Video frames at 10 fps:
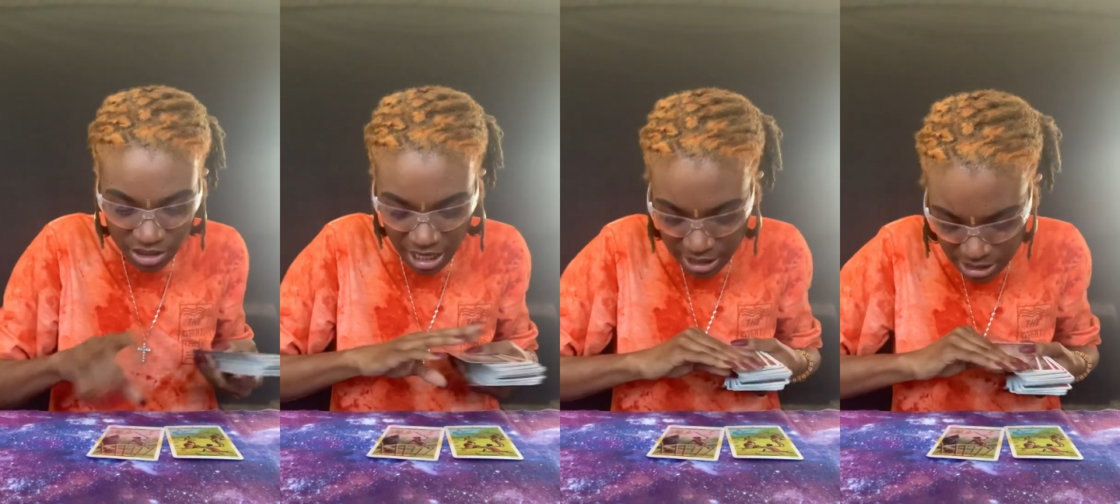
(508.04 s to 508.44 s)

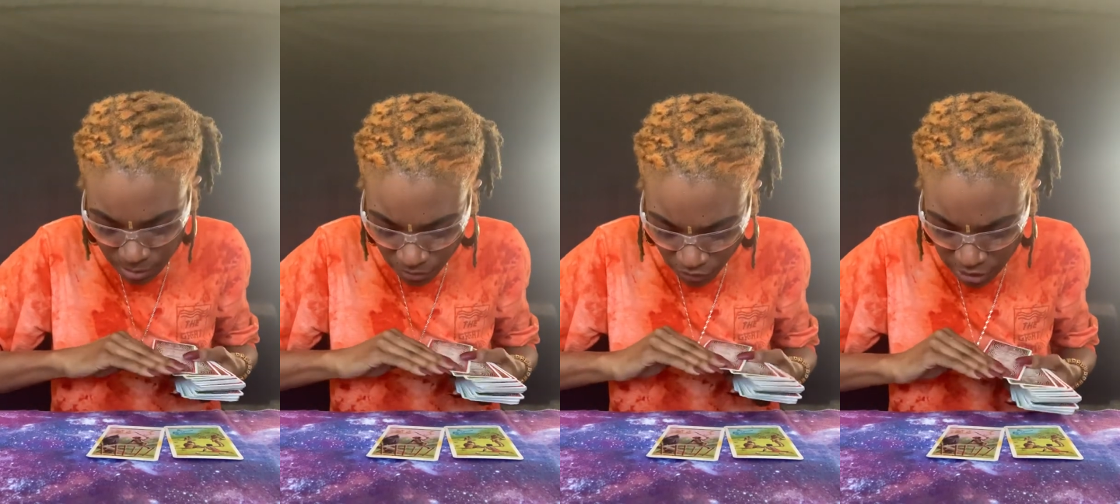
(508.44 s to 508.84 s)
Chalices in
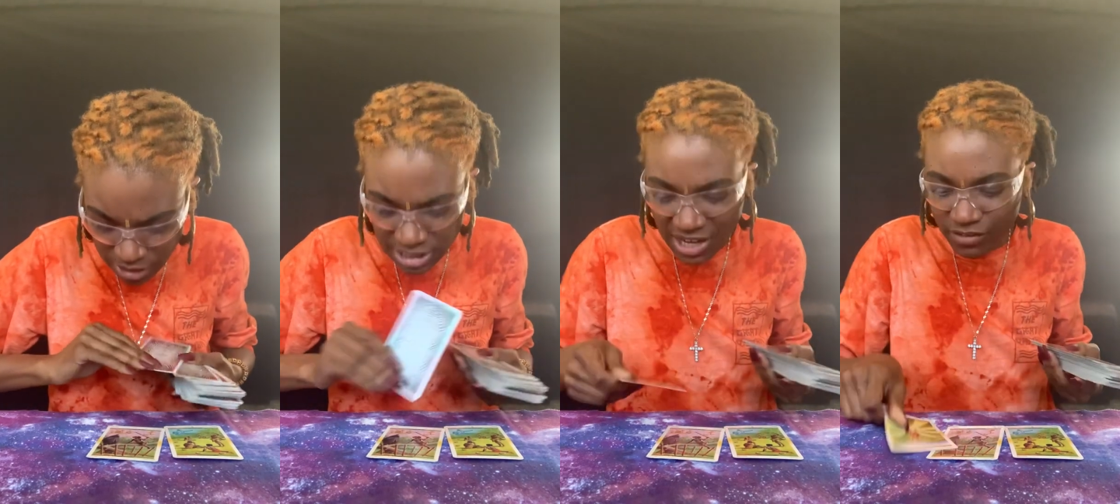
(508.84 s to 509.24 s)
reverse, the
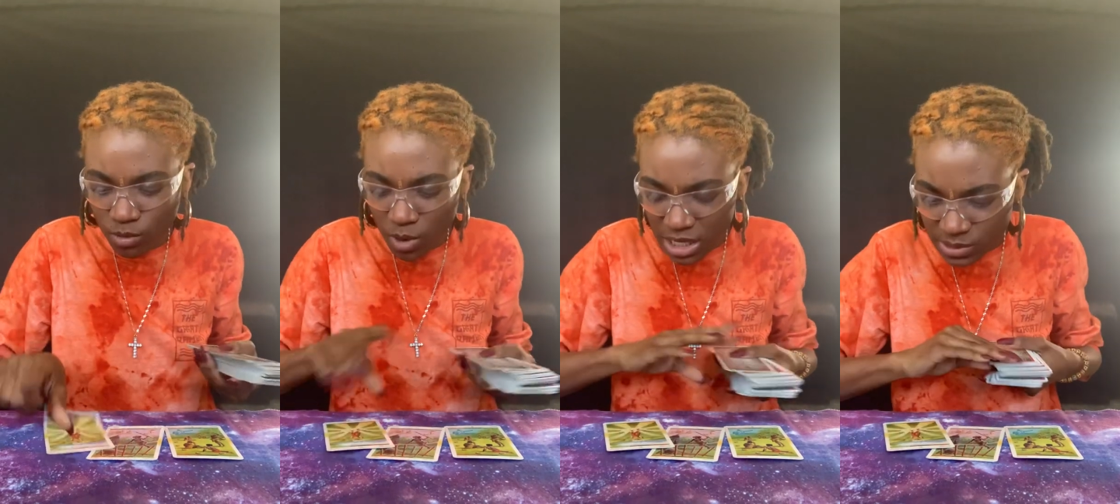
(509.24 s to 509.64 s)
Seven of
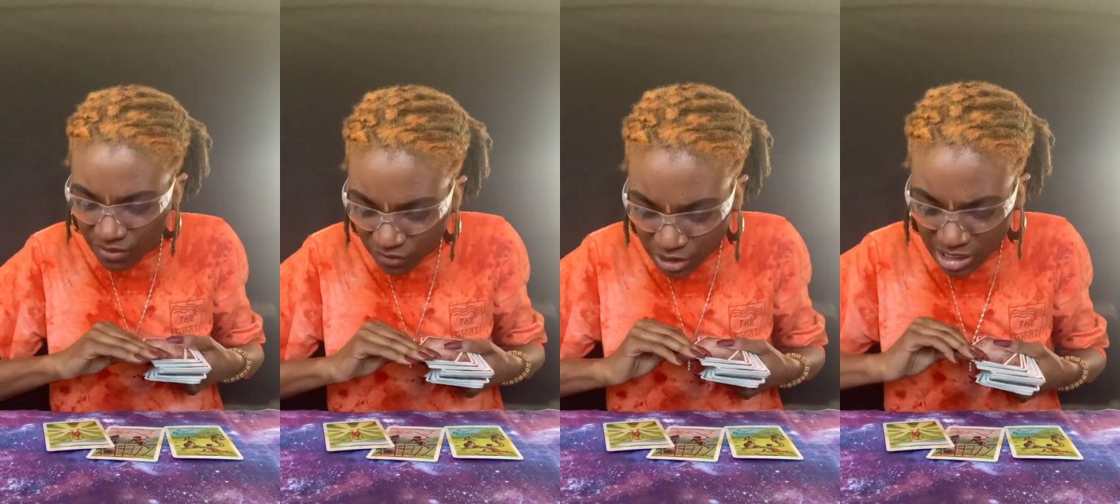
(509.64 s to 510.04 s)
Wands in
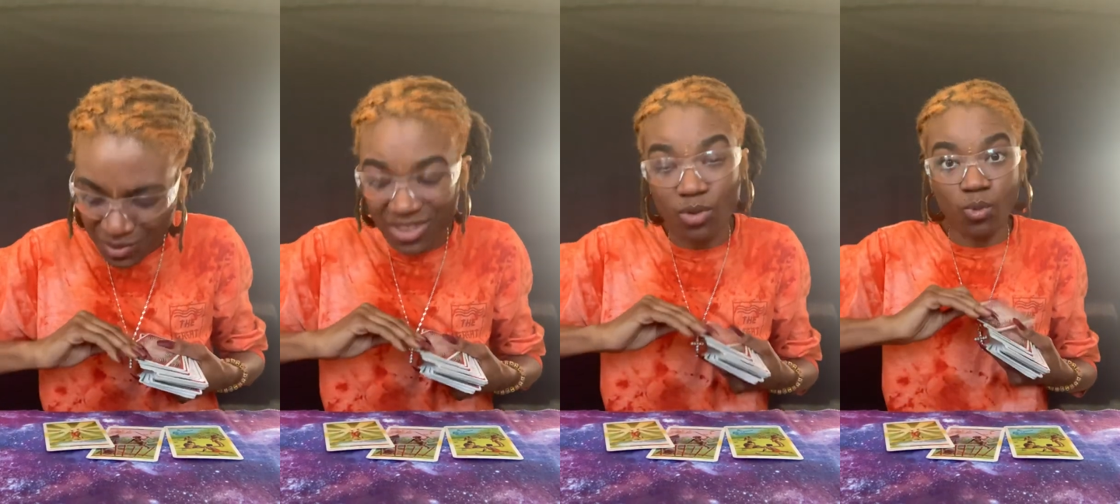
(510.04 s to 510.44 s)
reverse, and we
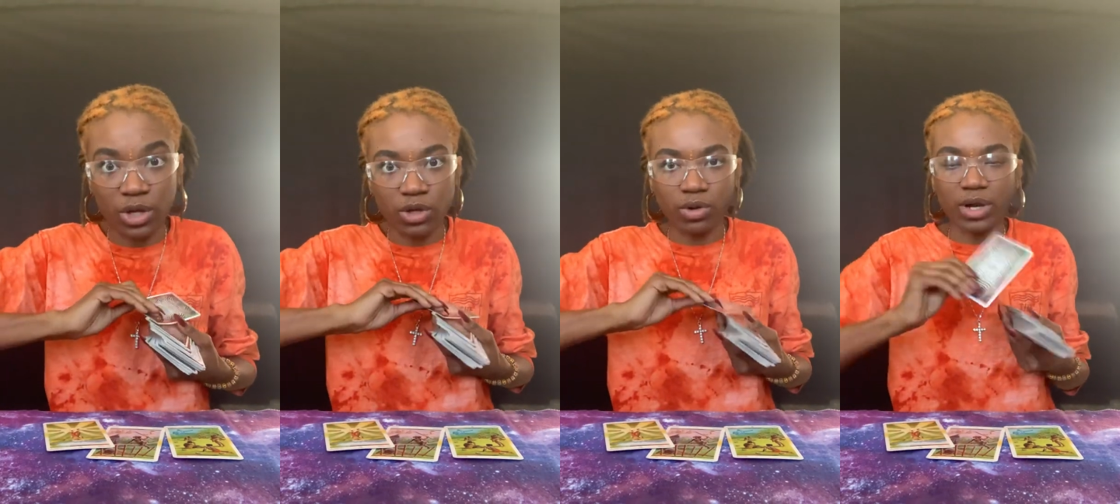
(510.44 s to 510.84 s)
have the
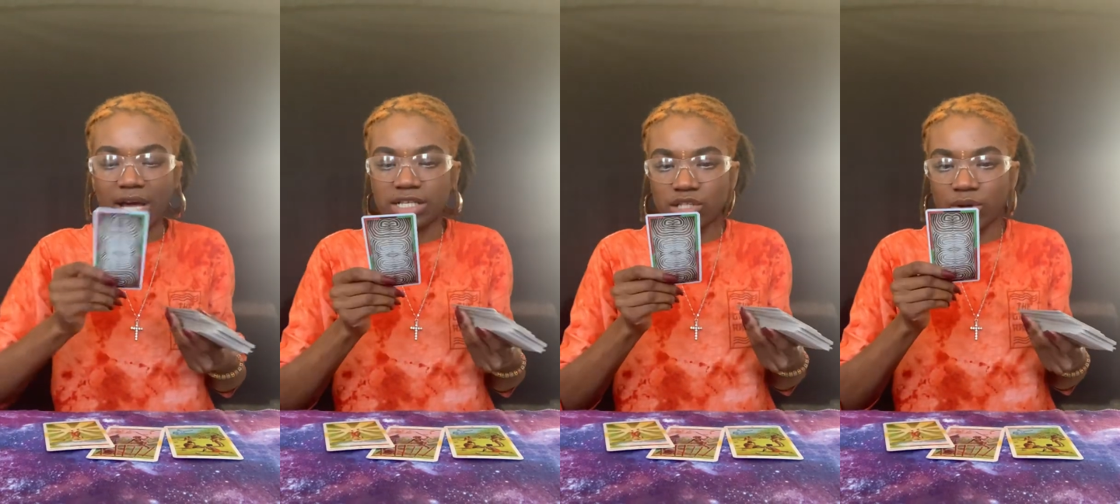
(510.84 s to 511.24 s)
Wheel, okay?
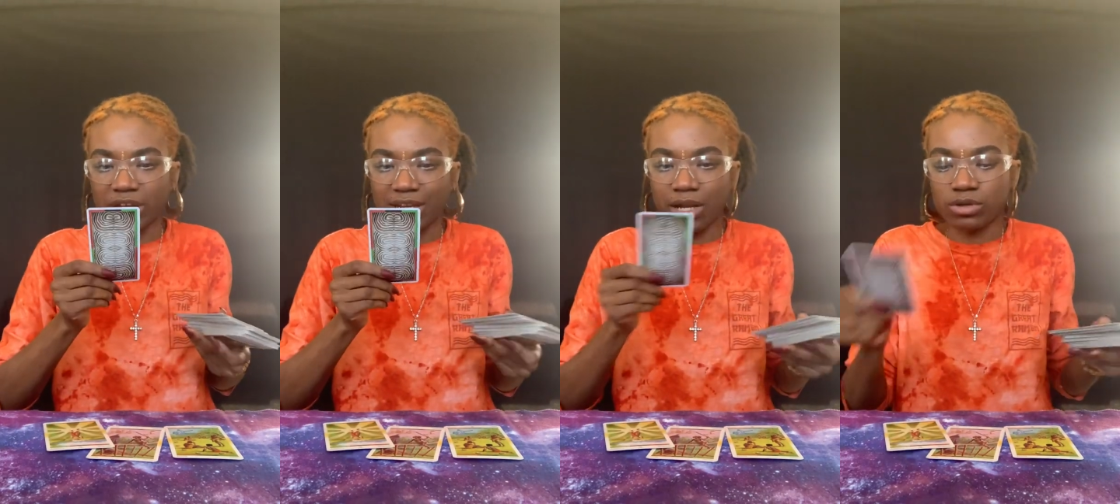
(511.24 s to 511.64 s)
So,
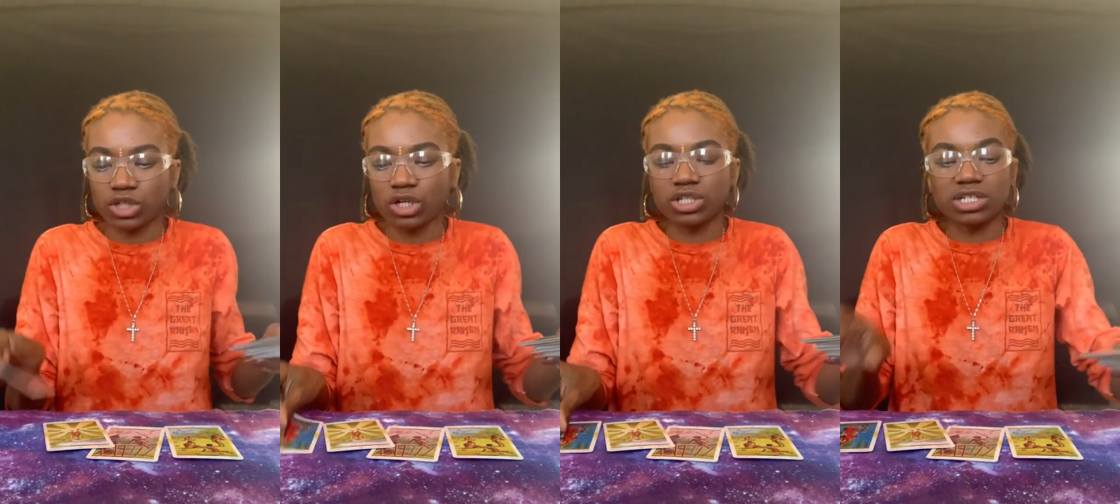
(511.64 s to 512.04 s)
again, they're
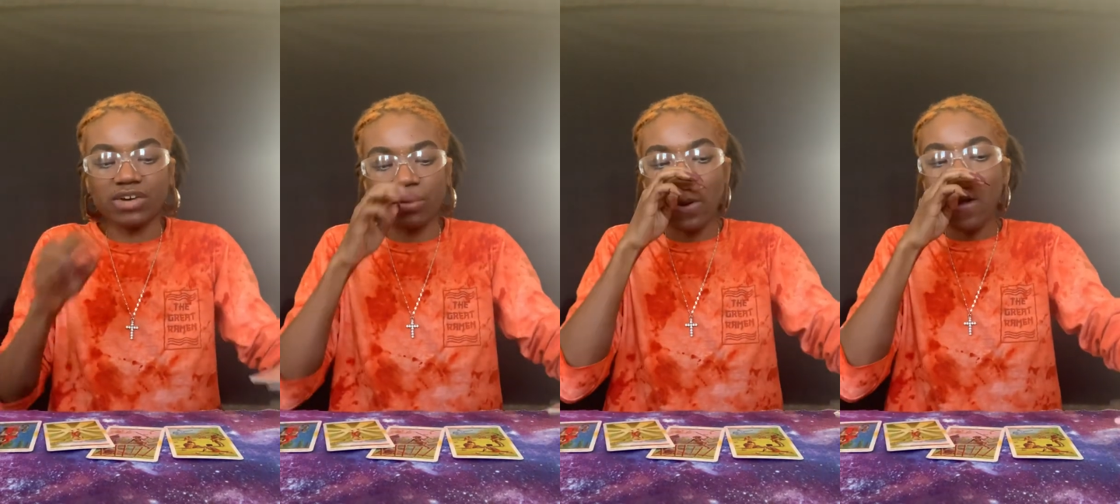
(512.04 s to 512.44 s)
charged to the devil.